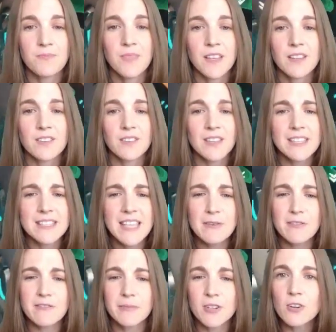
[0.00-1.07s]
is, let's say
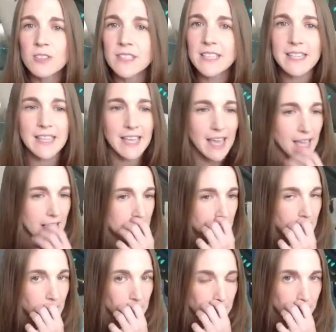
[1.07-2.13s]
we've been holding the gate,
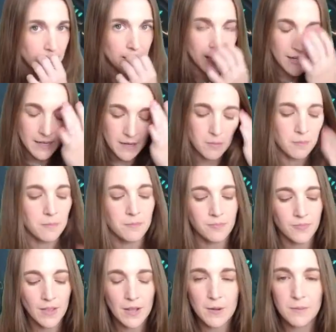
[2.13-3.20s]
but
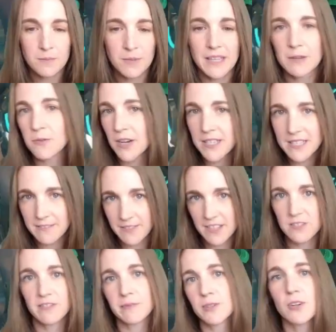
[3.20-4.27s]
like we're on
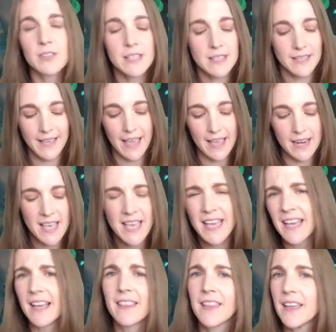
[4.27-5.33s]
defense, we've been holding the gate,
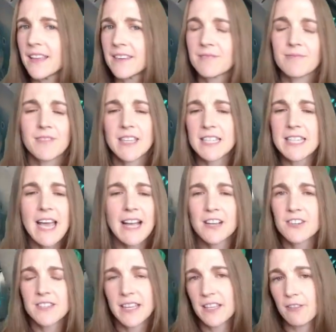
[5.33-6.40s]
and then the
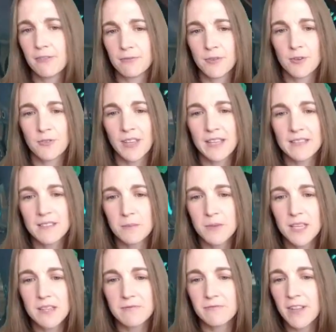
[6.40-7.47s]
attackers get through. Like
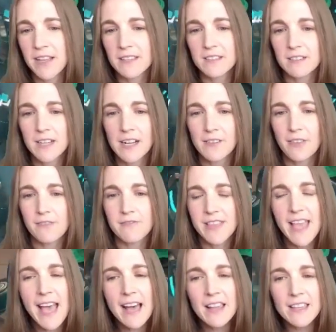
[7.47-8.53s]
somebody flanks around through the
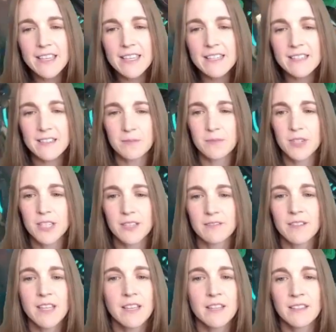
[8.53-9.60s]
alley, someone,
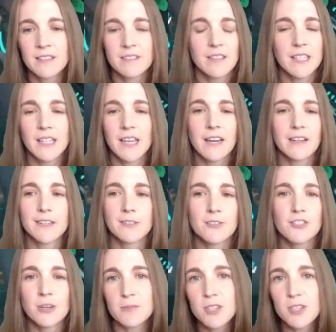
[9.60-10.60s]
I don't know, jumps